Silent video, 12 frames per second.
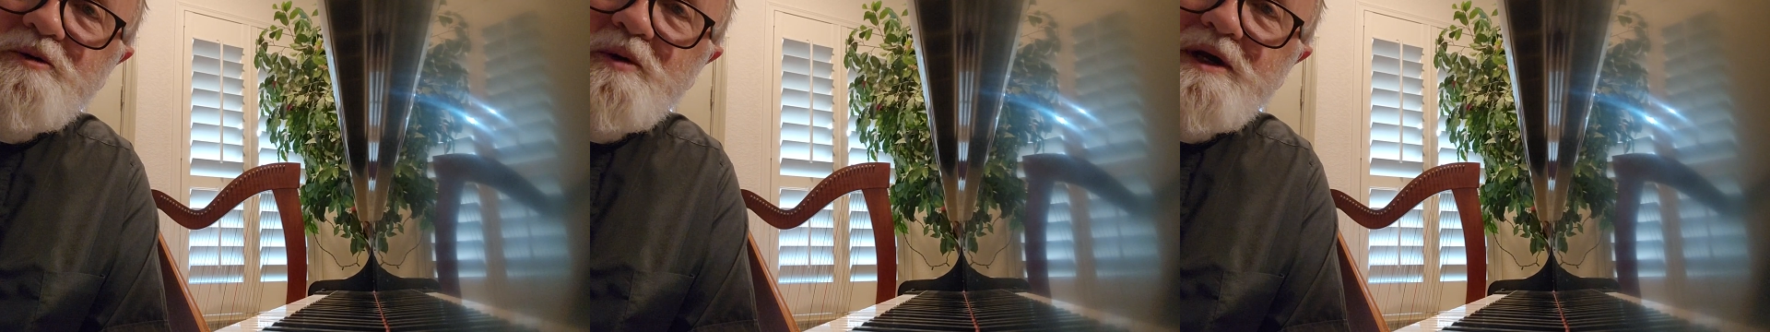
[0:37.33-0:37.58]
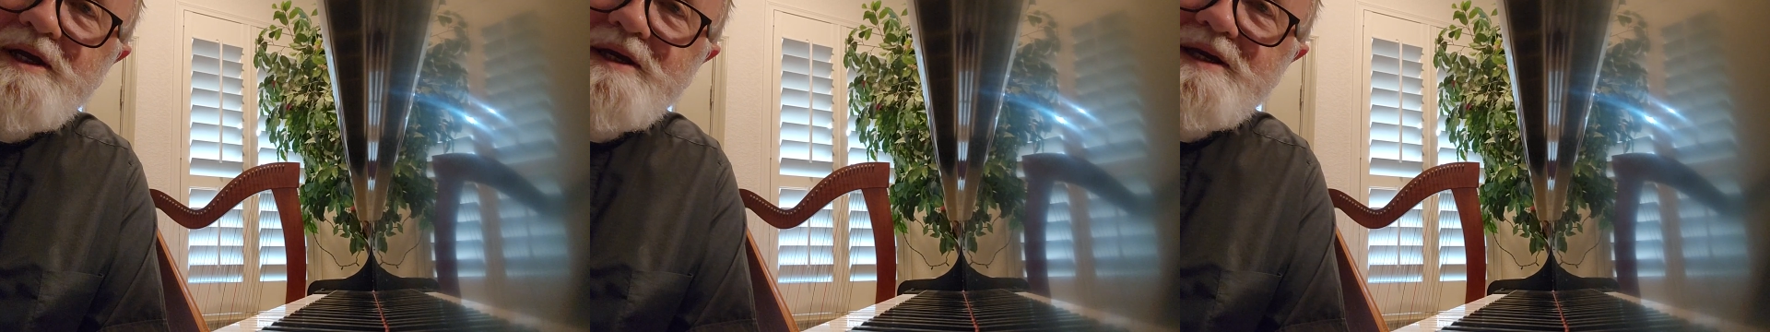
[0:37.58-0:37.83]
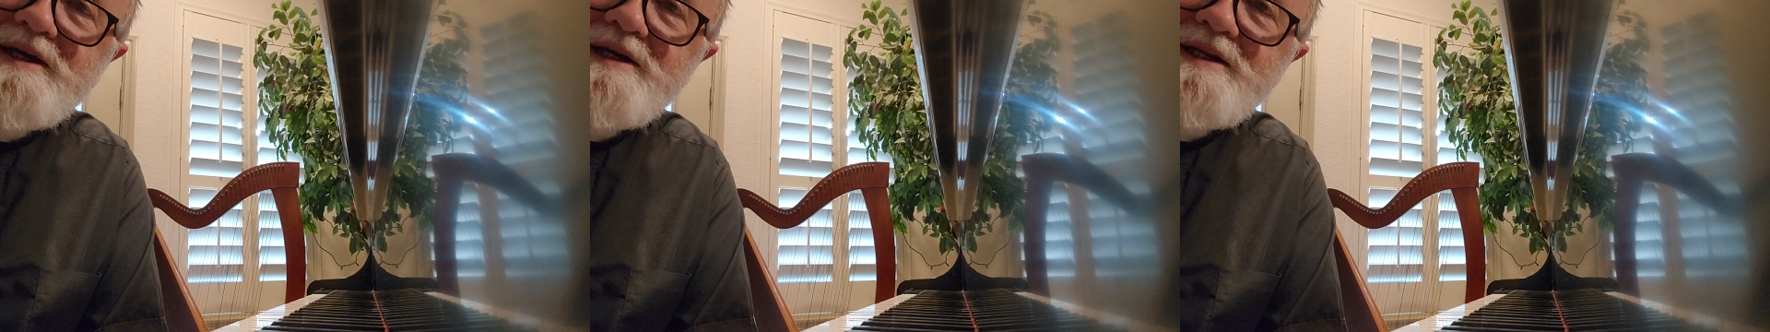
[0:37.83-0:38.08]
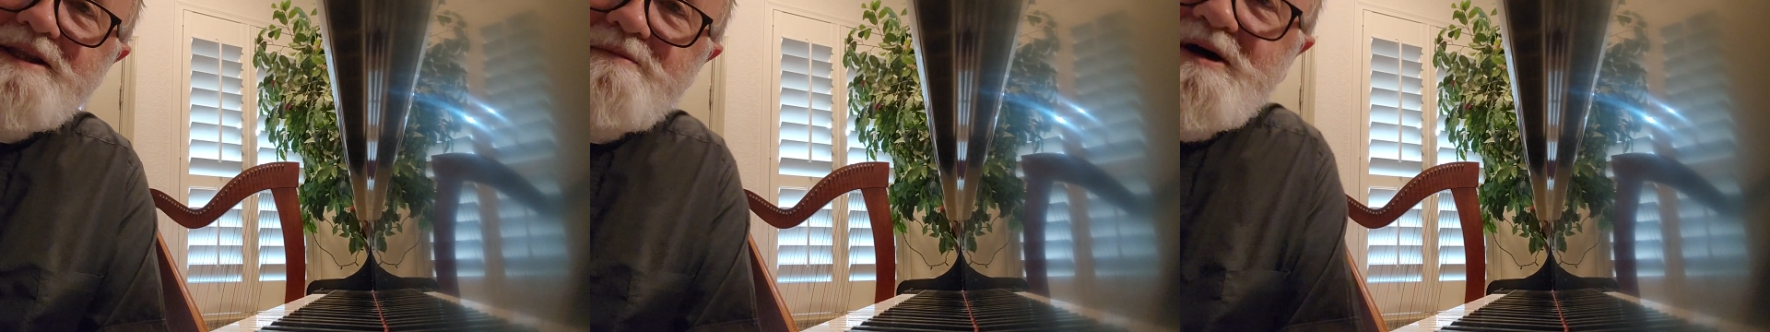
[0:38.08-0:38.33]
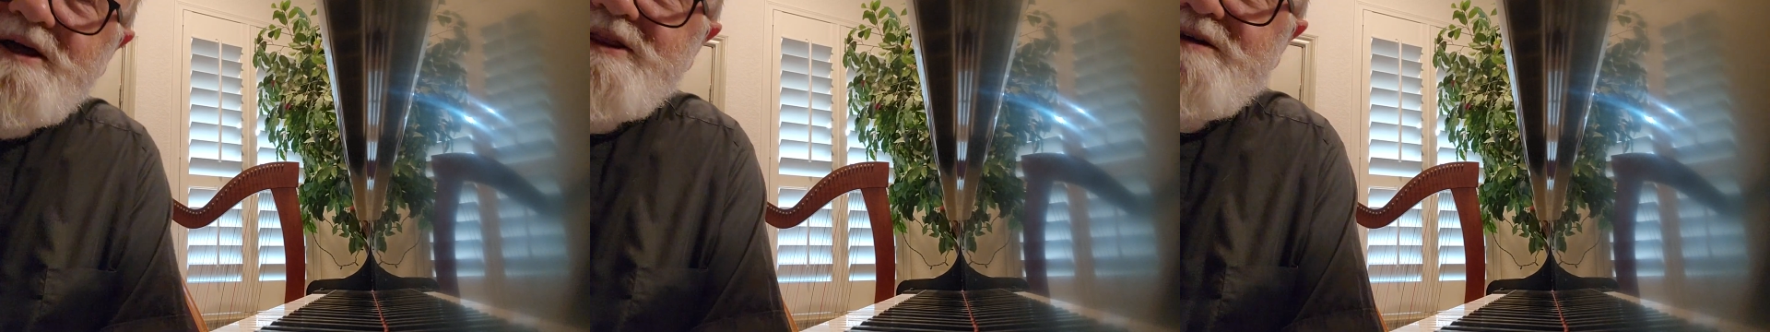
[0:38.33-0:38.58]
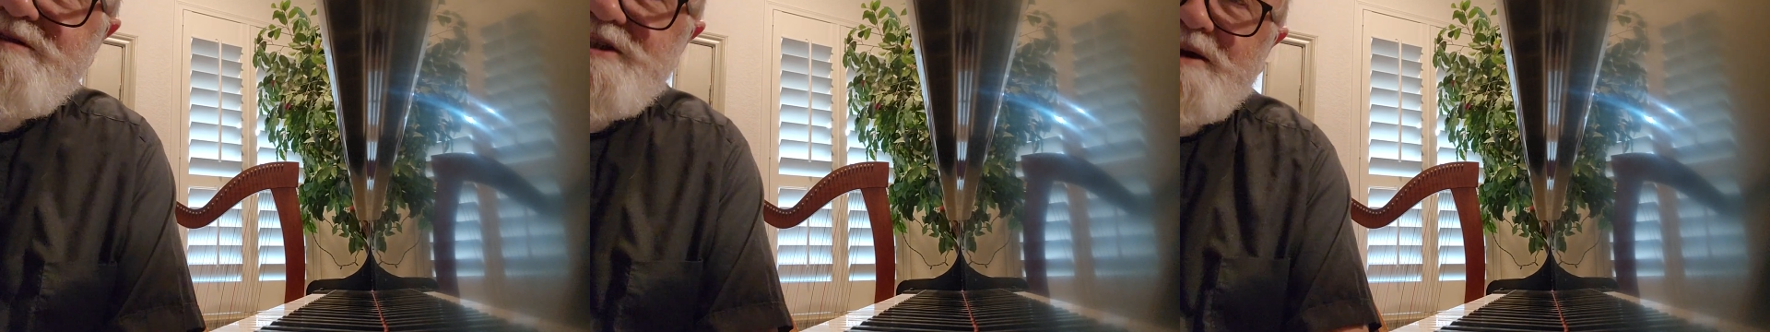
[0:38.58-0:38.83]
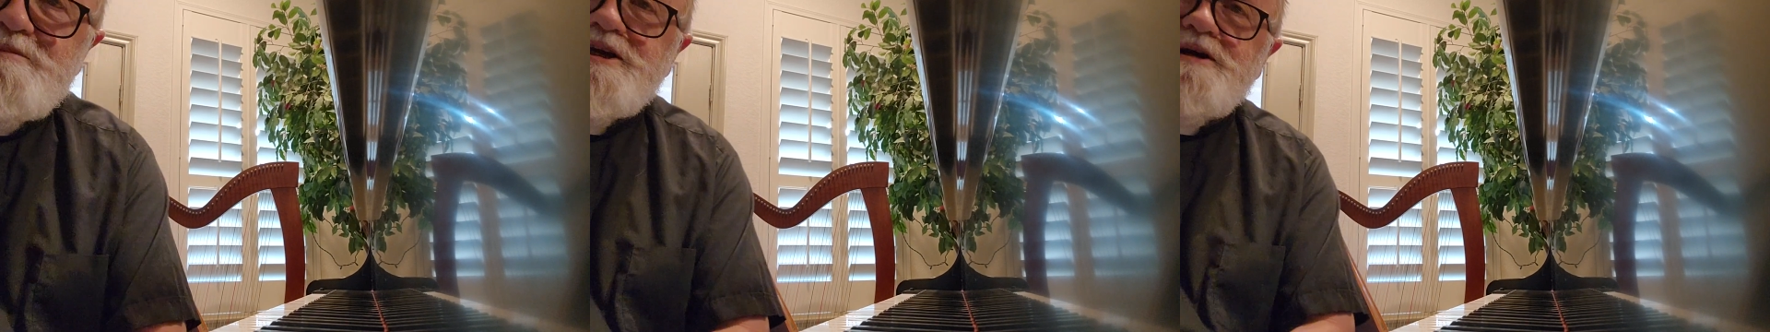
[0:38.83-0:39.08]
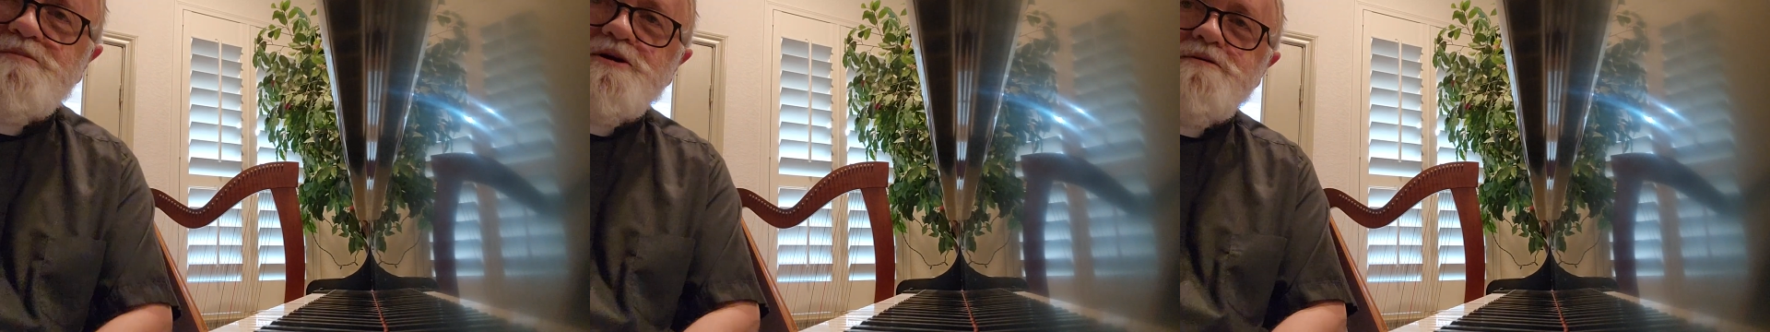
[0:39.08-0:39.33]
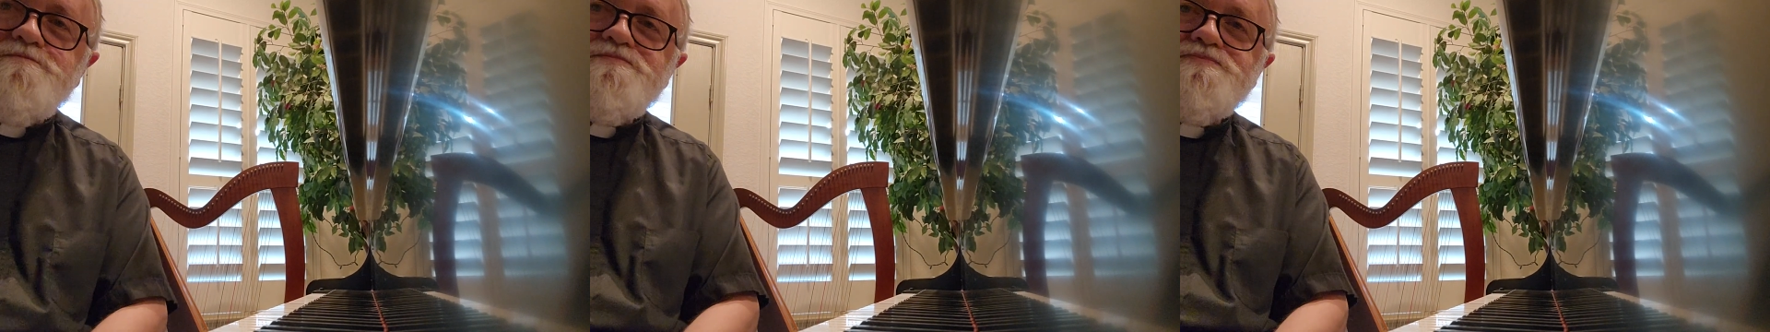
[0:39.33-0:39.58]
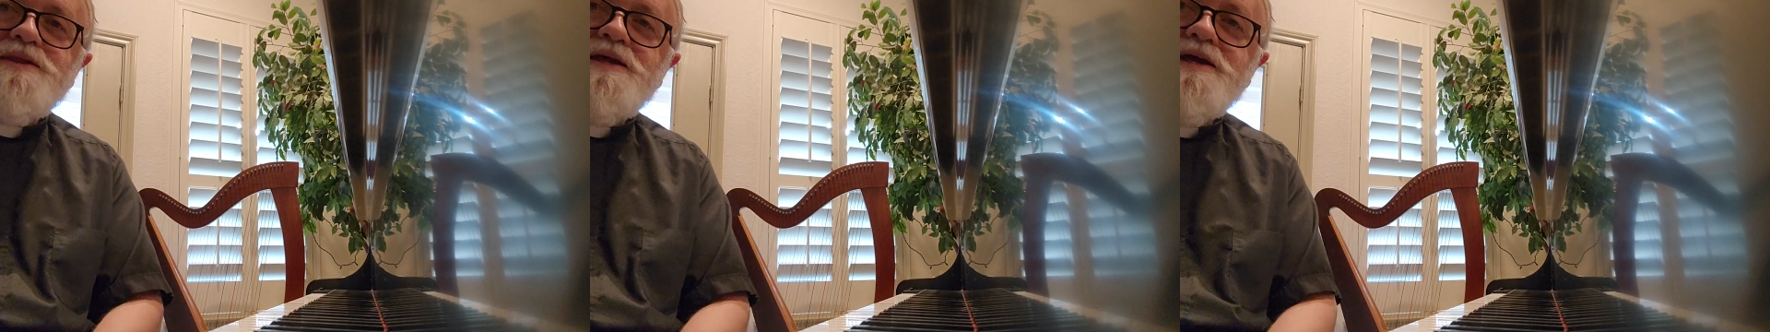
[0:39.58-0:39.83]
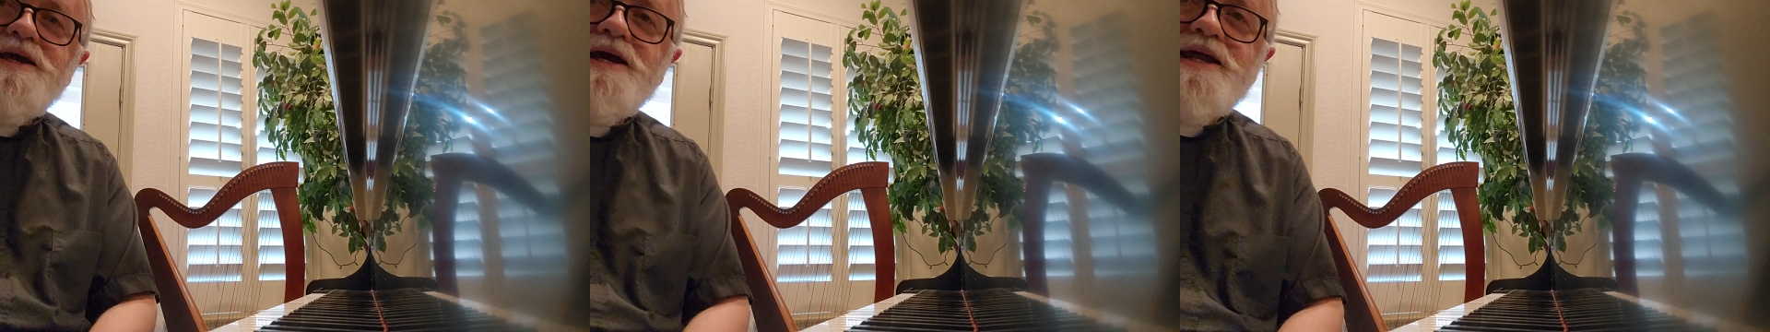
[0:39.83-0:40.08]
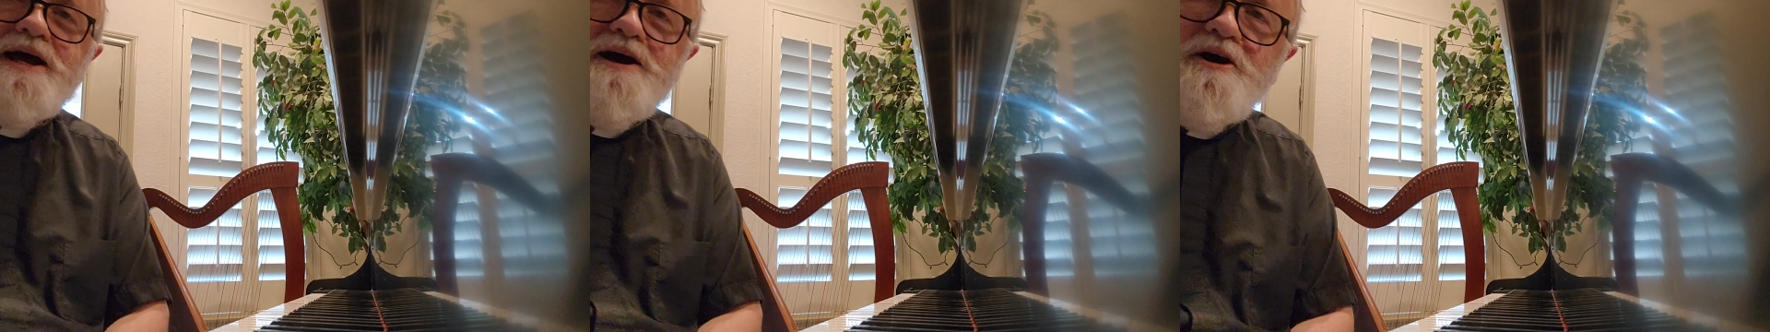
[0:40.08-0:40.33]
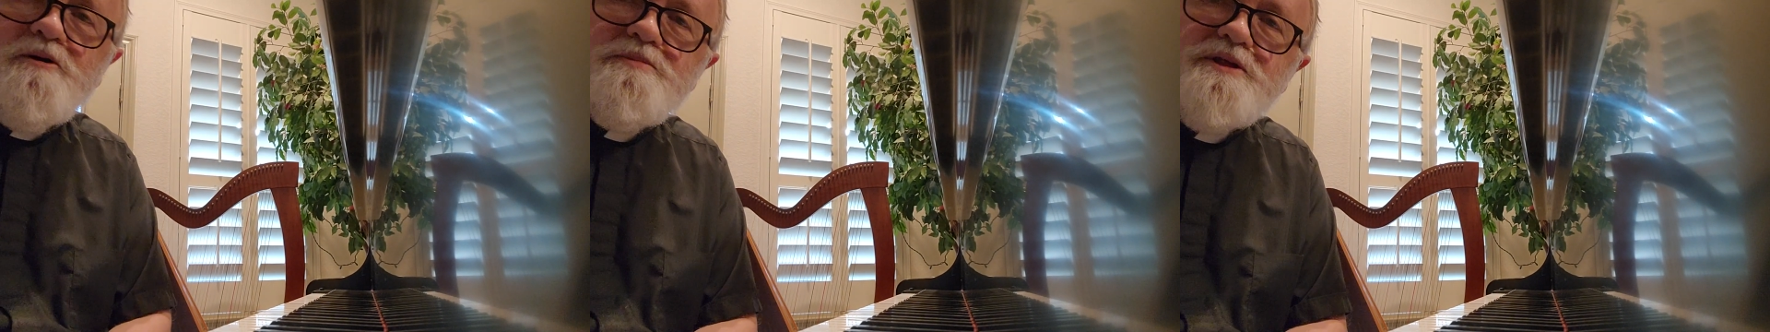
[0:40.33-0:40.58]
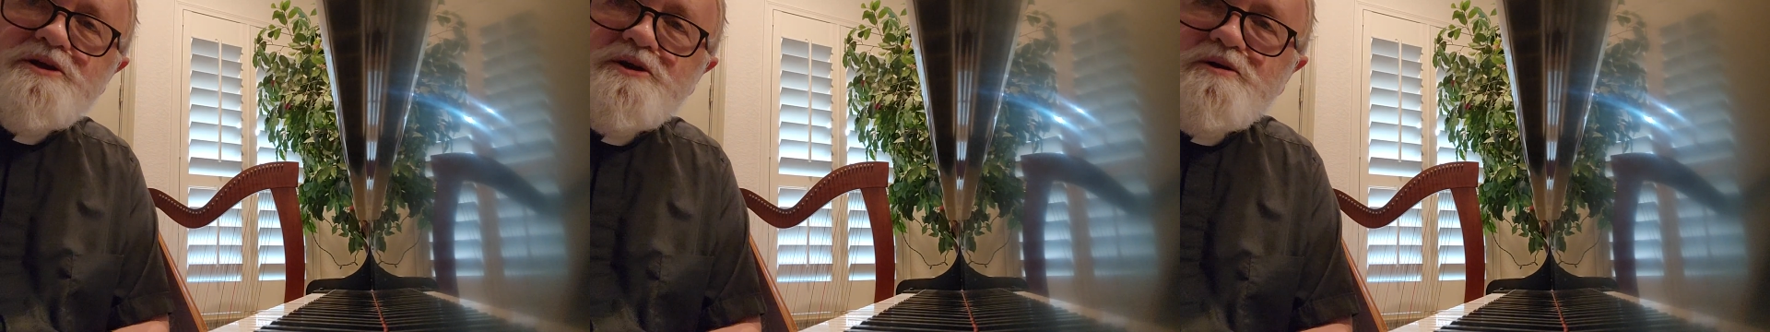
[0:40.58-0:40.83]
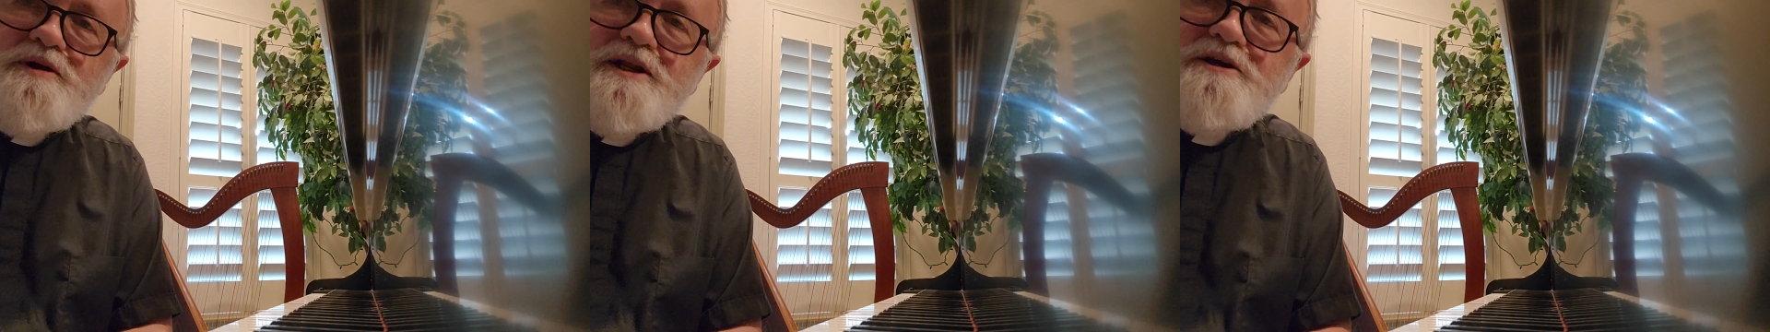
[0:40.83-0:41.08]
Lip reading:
No face is visible, so there are no lips to read.